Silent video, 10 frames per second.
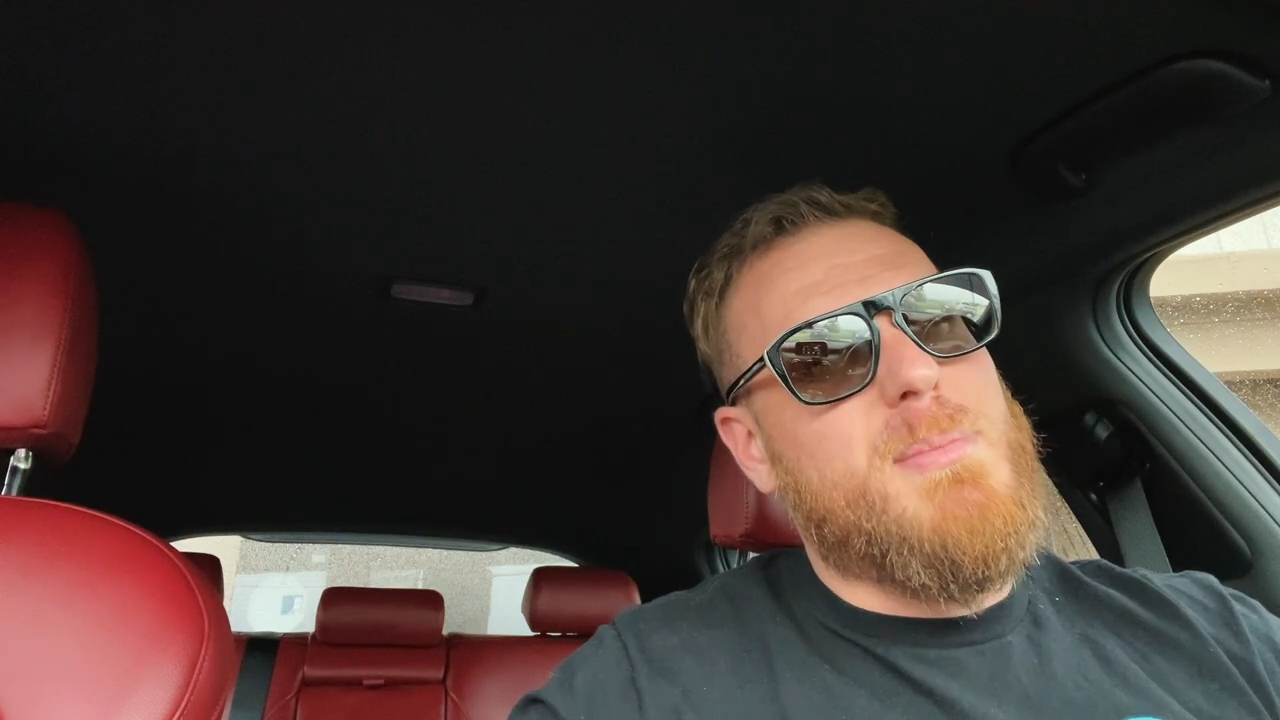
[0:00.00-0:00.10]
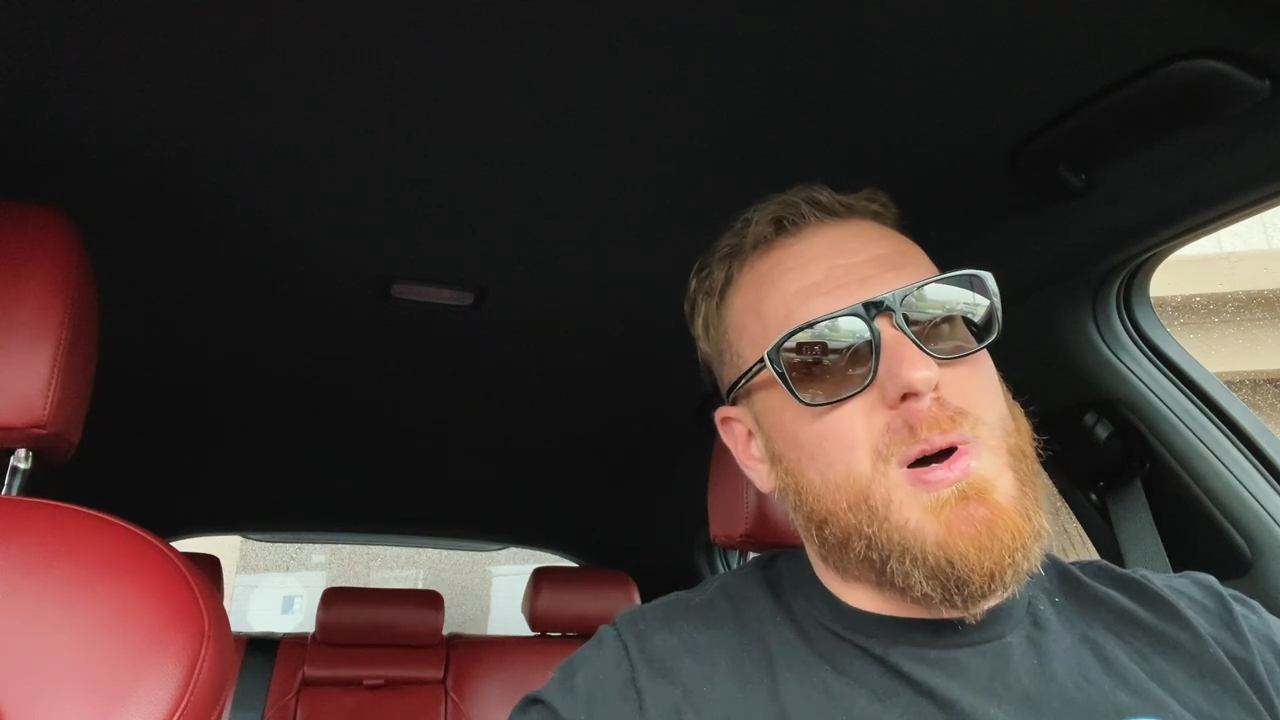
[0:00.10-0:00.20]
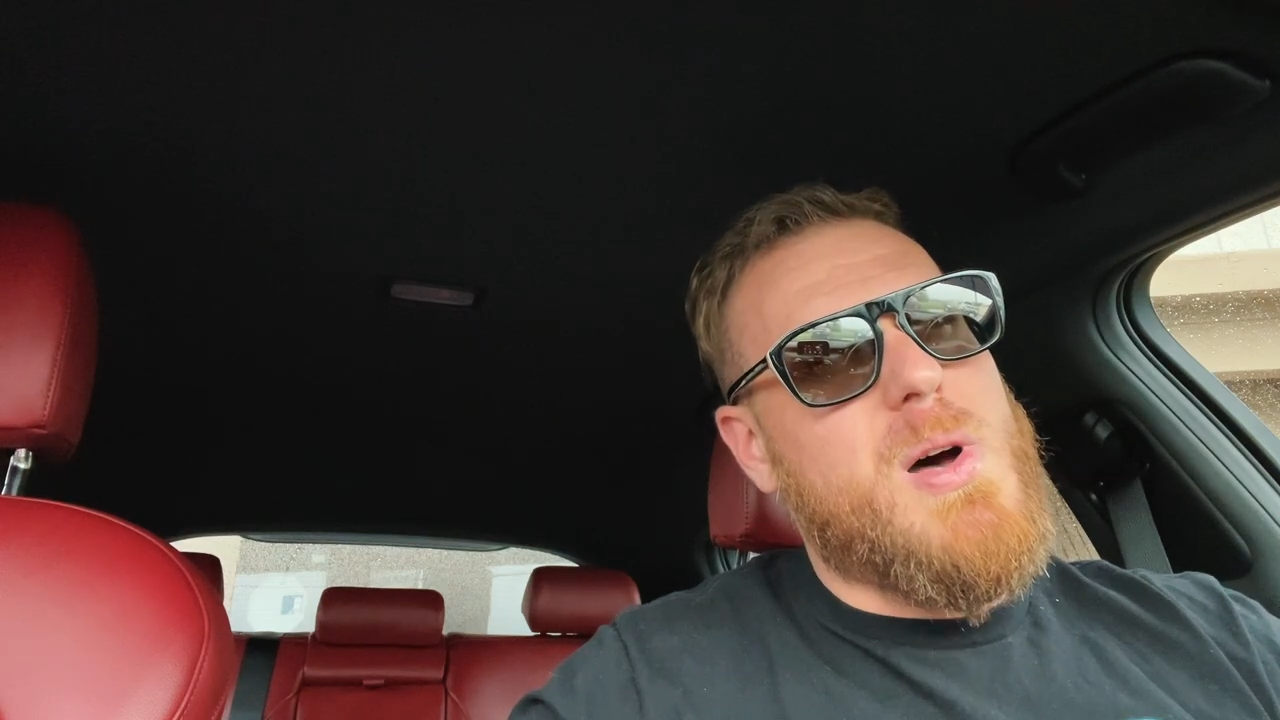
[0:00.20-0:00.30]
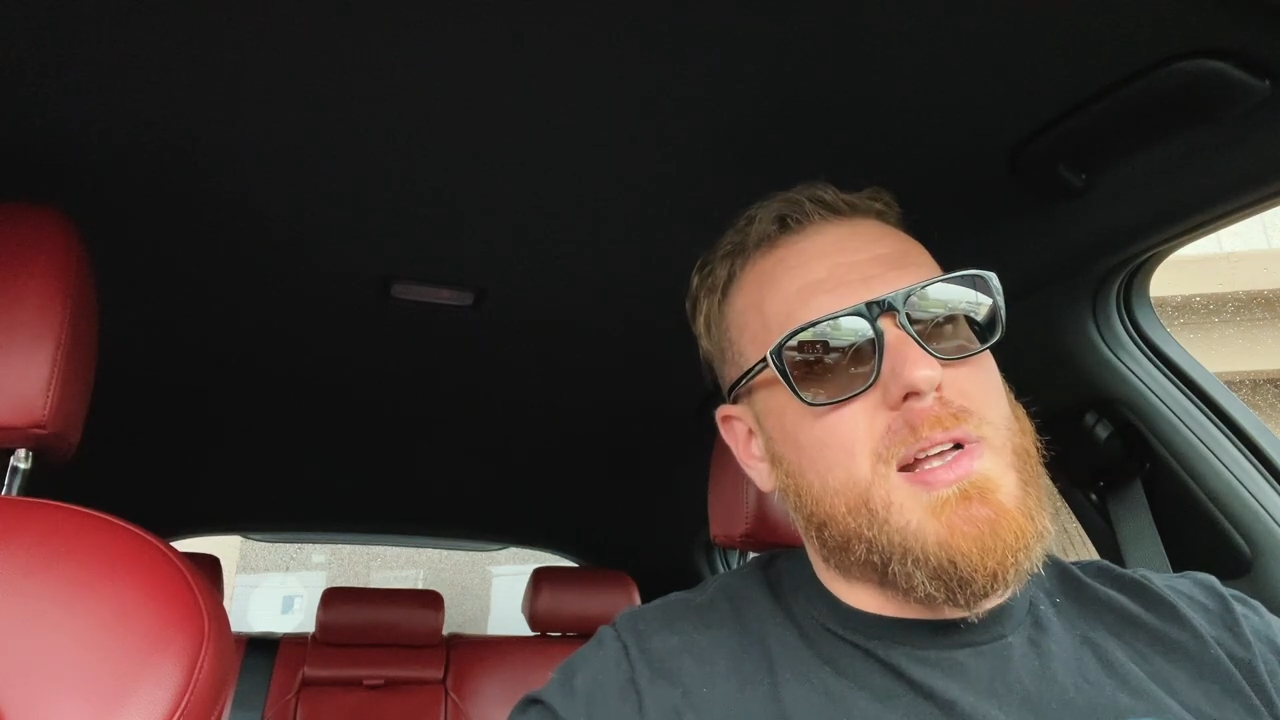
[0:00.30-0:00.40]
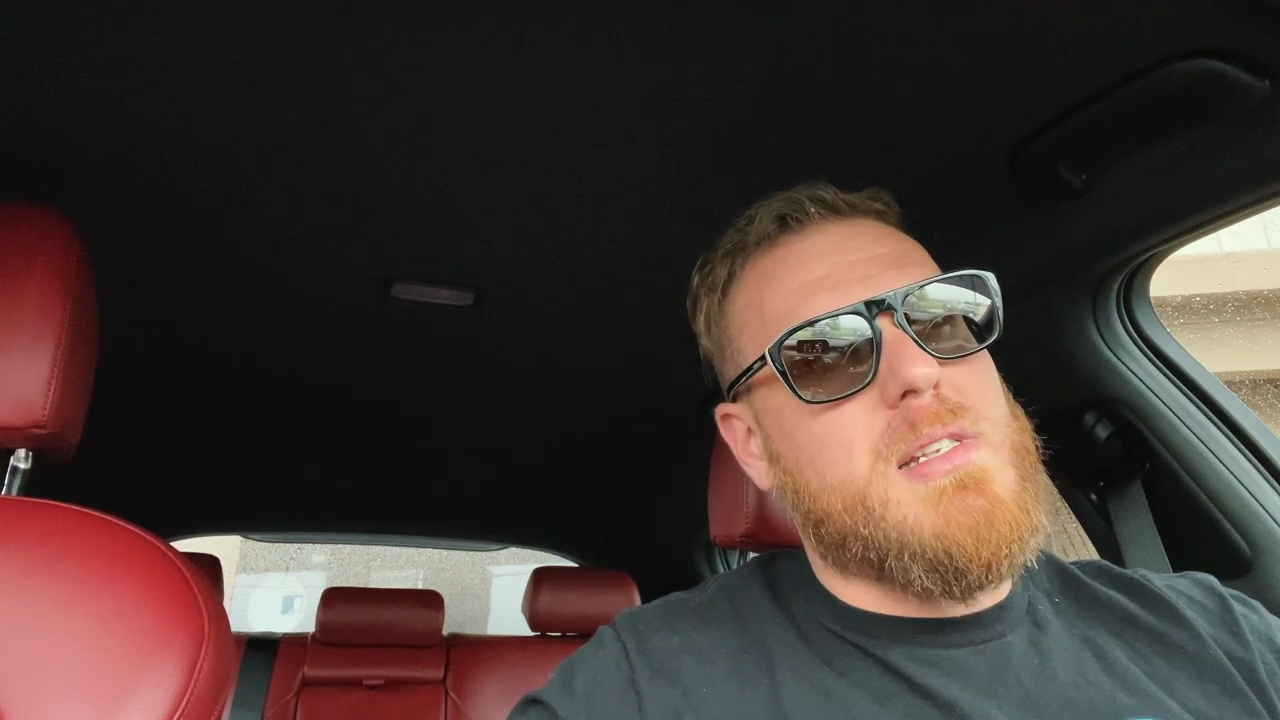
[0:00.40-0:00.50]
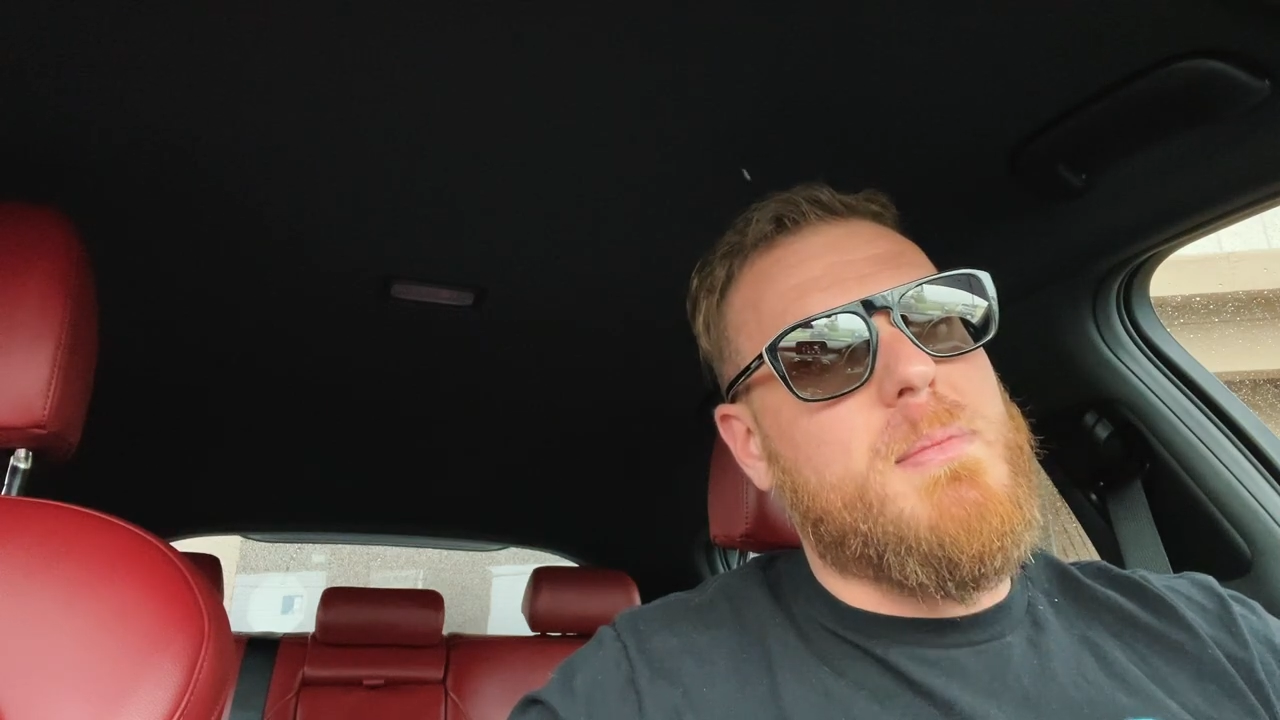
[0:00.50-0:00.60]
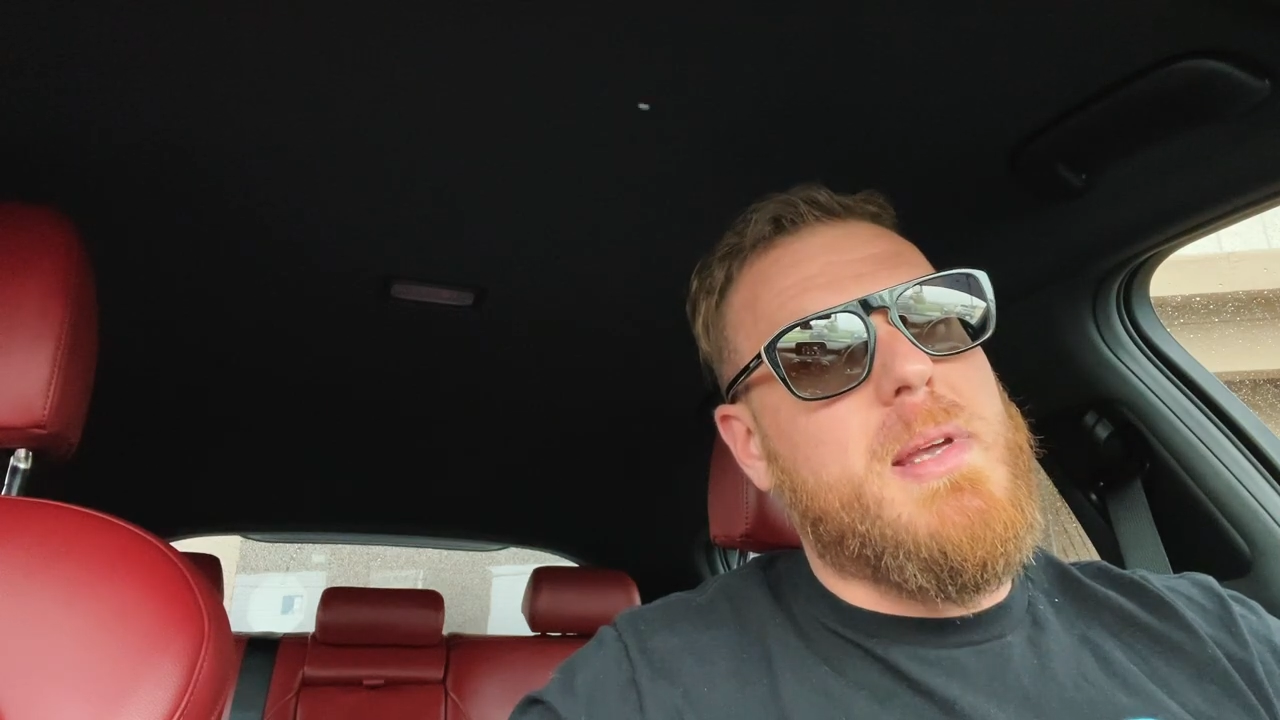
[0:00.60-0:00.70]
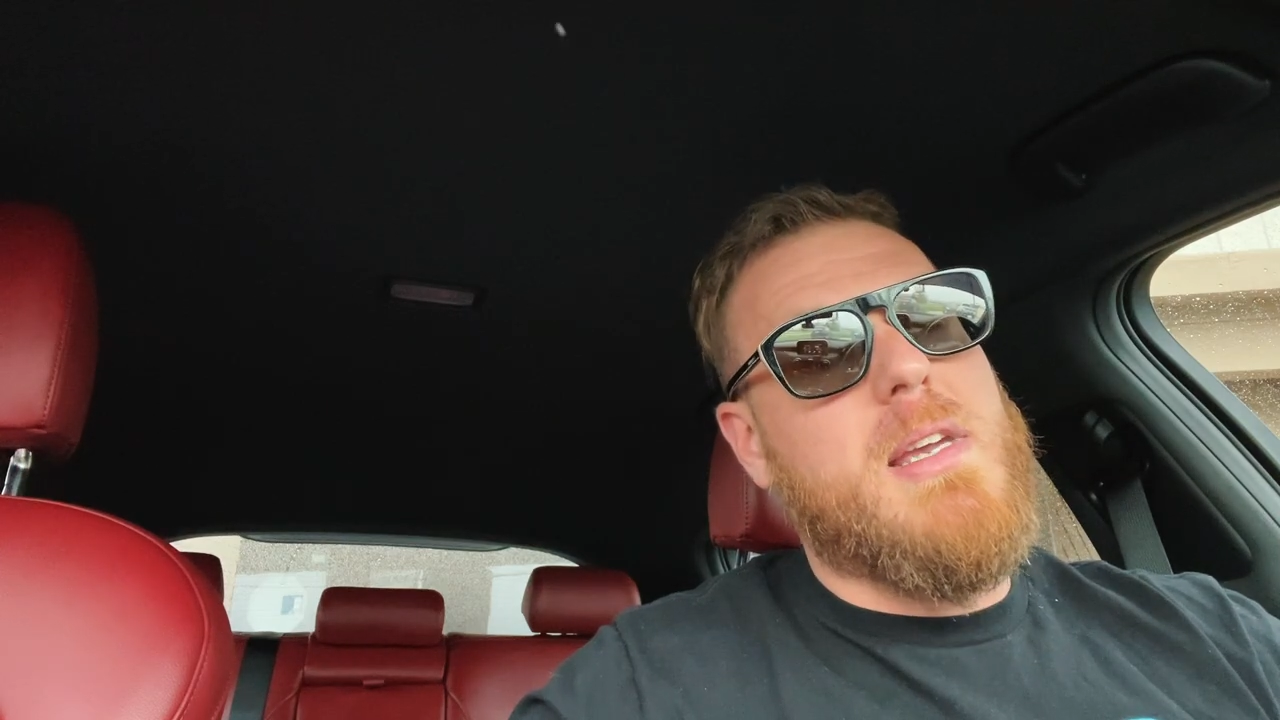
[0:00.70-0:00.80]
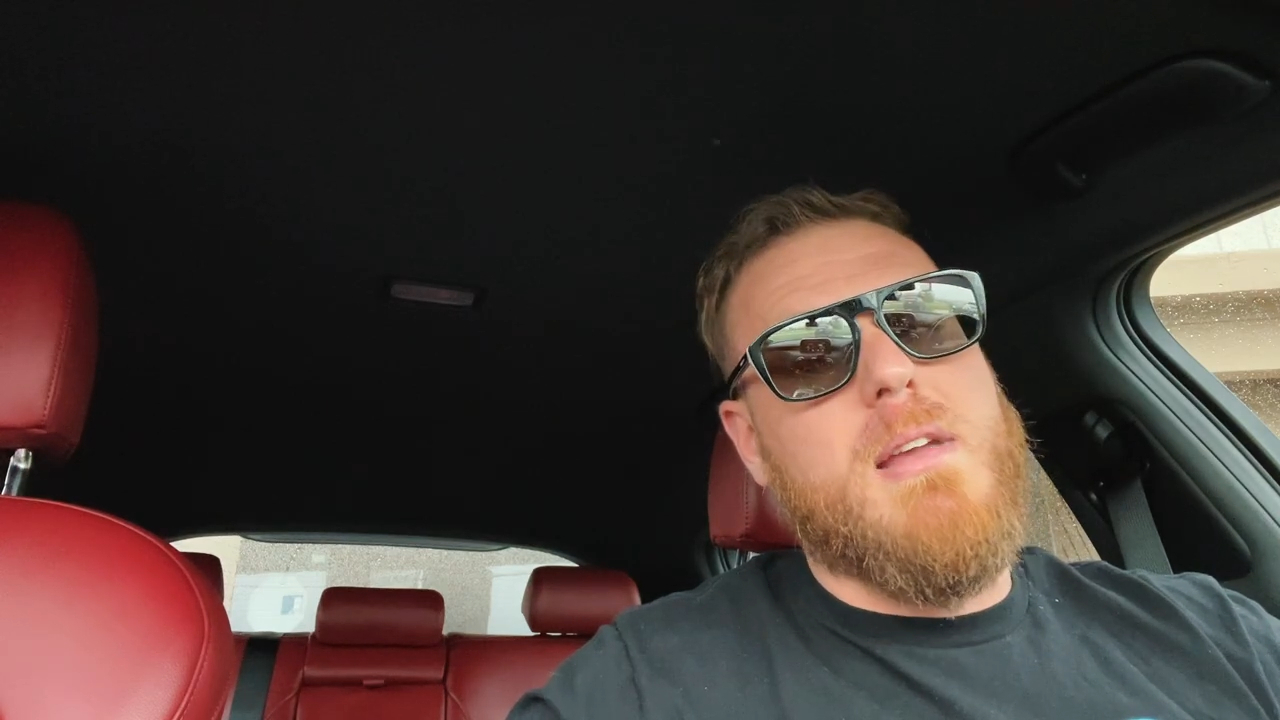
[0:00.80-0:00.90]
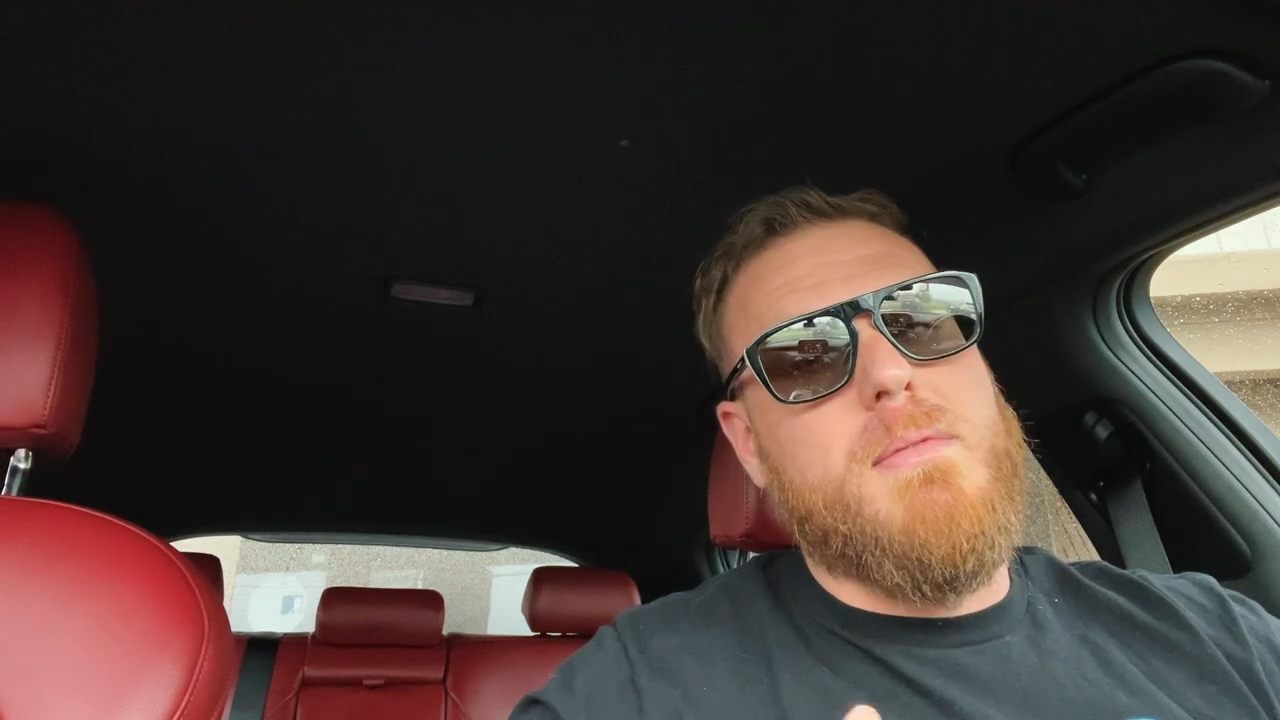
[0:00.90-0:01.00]
pause on
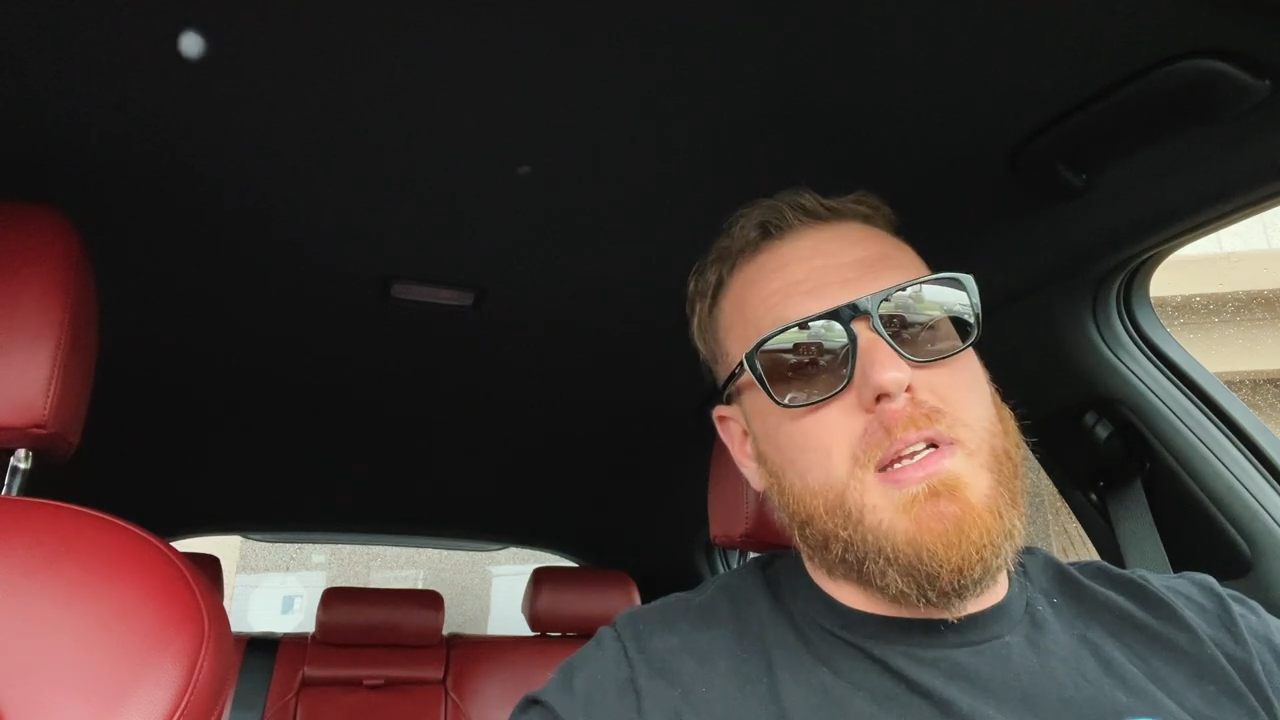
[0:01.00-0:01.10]
making